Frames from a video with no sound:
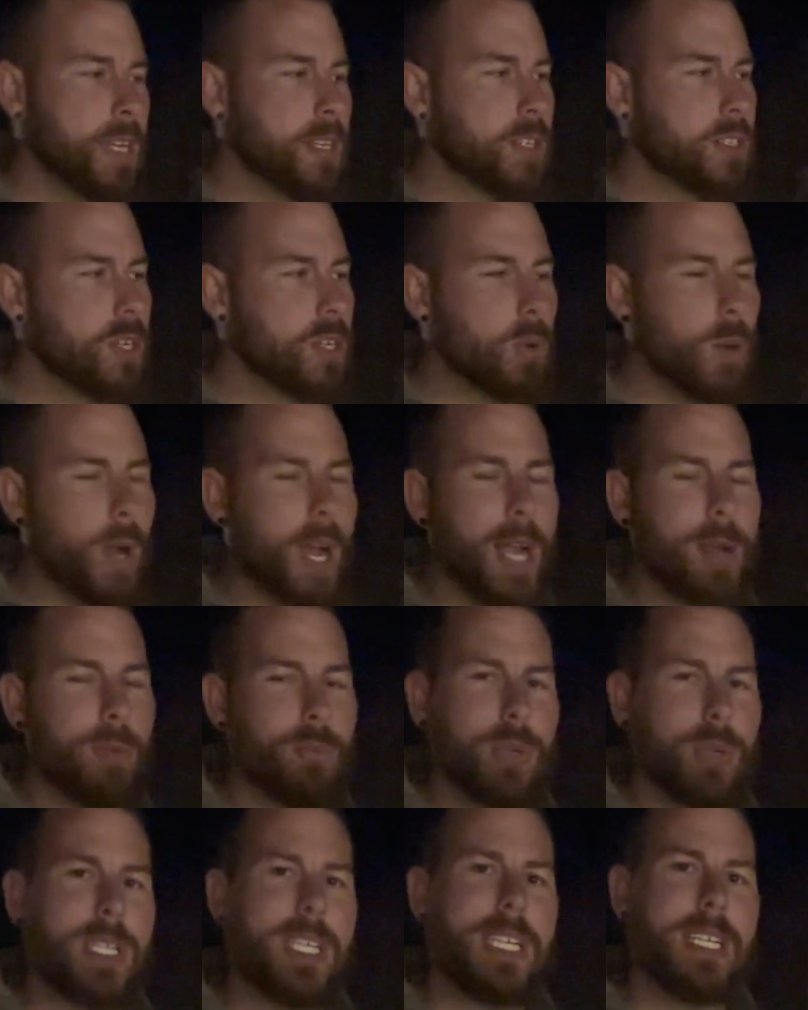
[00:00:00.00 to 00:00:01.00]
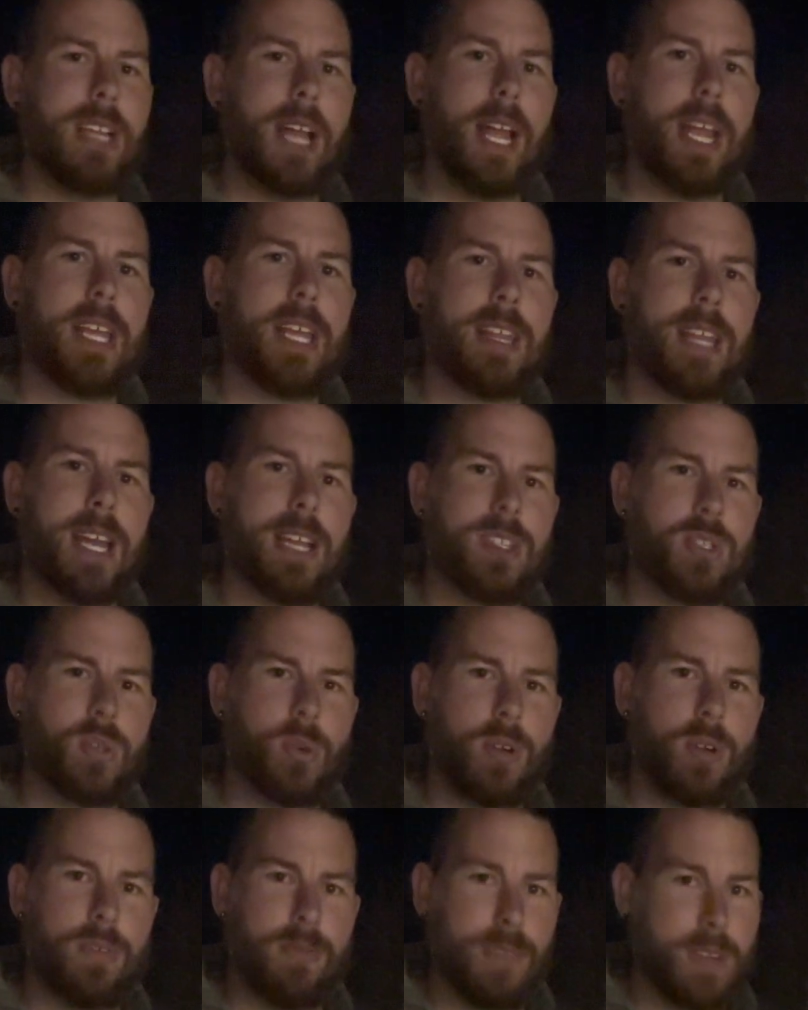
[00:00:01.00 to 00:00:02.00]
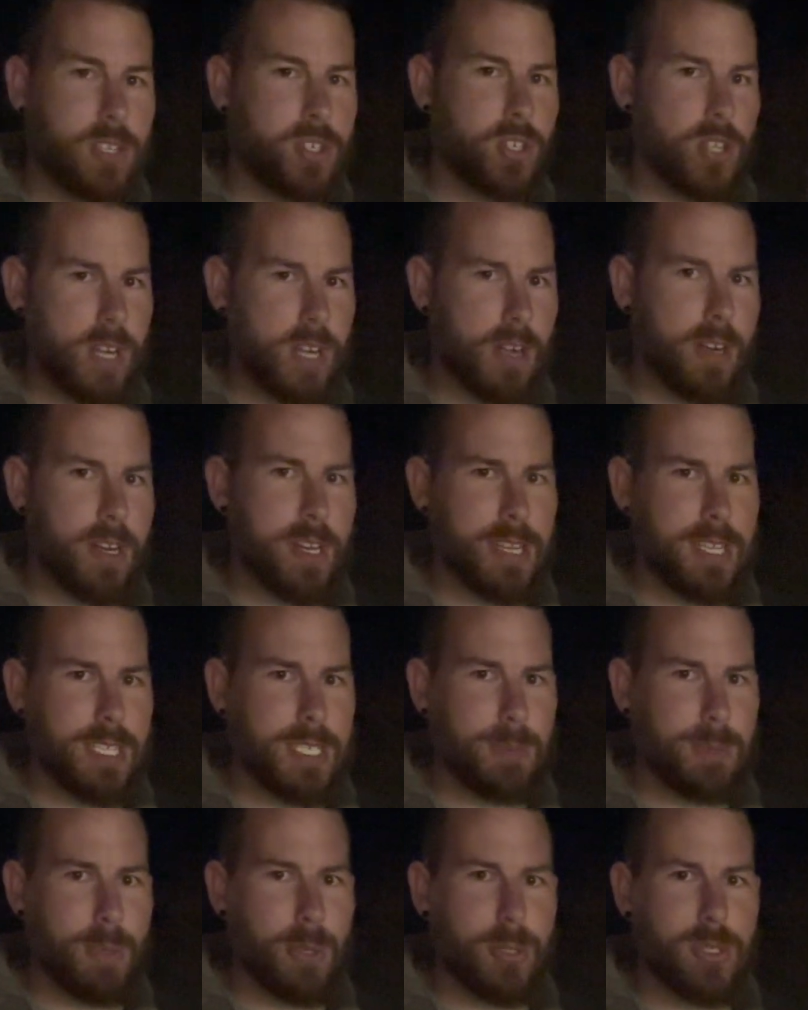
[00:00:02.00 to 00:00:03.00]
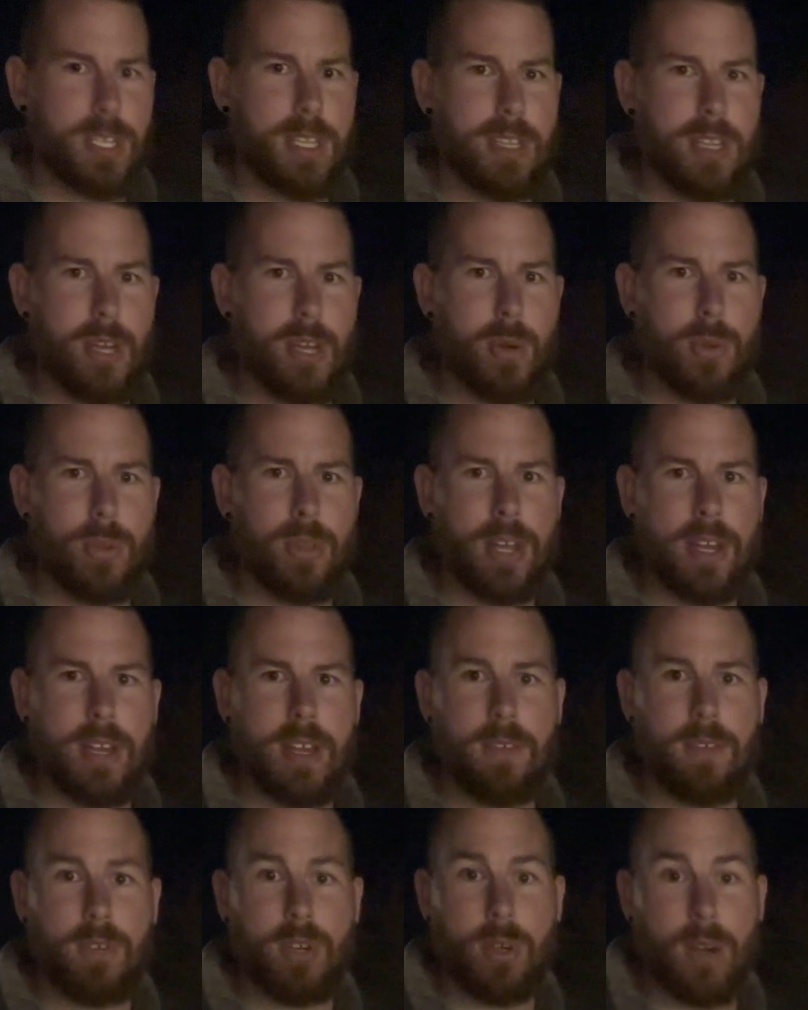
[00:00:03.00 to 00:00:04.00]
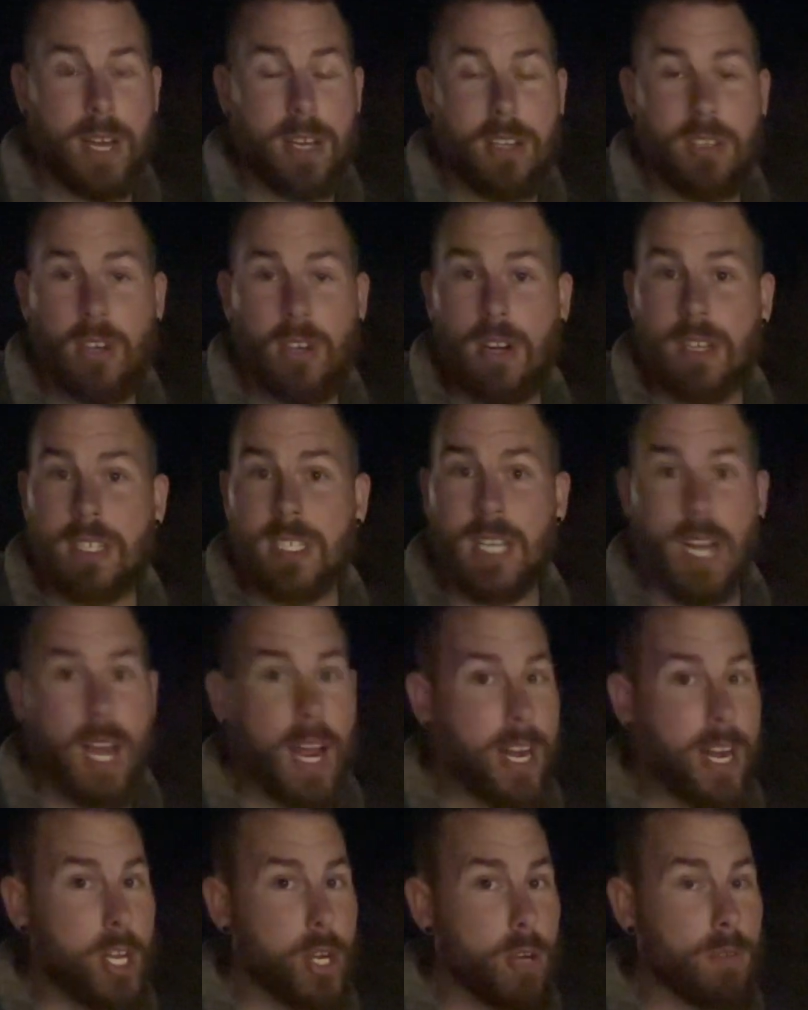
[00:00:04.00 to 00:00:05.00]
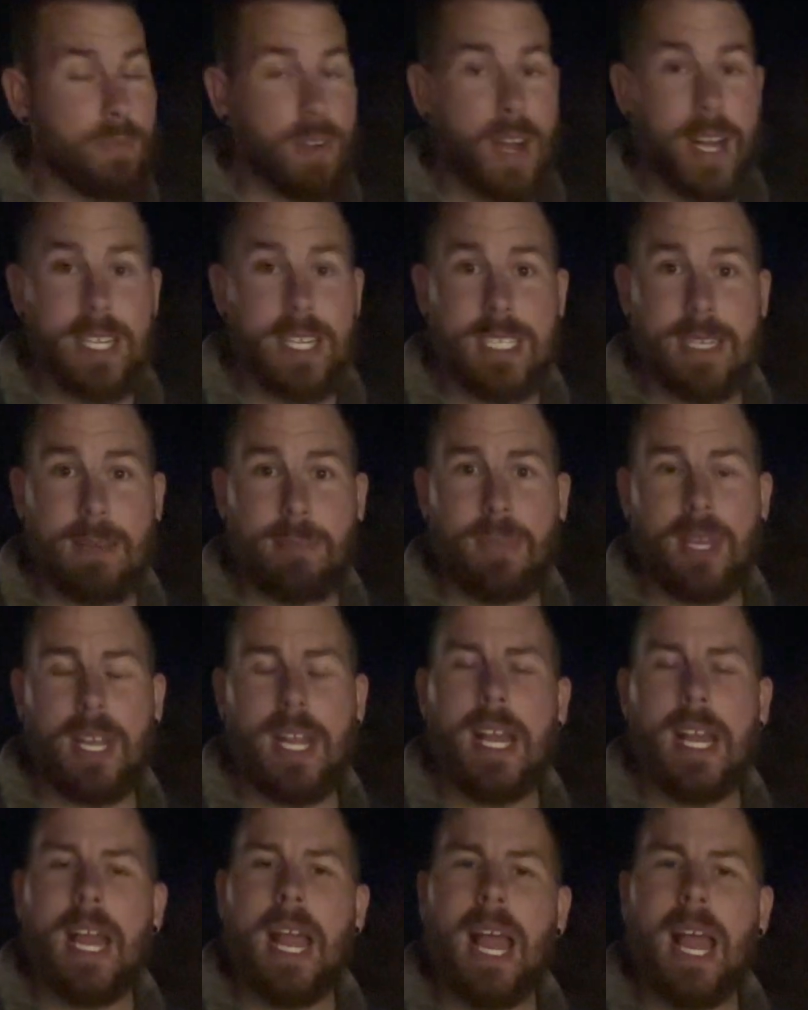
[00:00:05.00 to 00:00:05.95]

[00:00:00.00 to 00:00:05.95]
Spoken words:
So I really like that sort of functionality that's built in, though, that if you're at a dark sky and you find something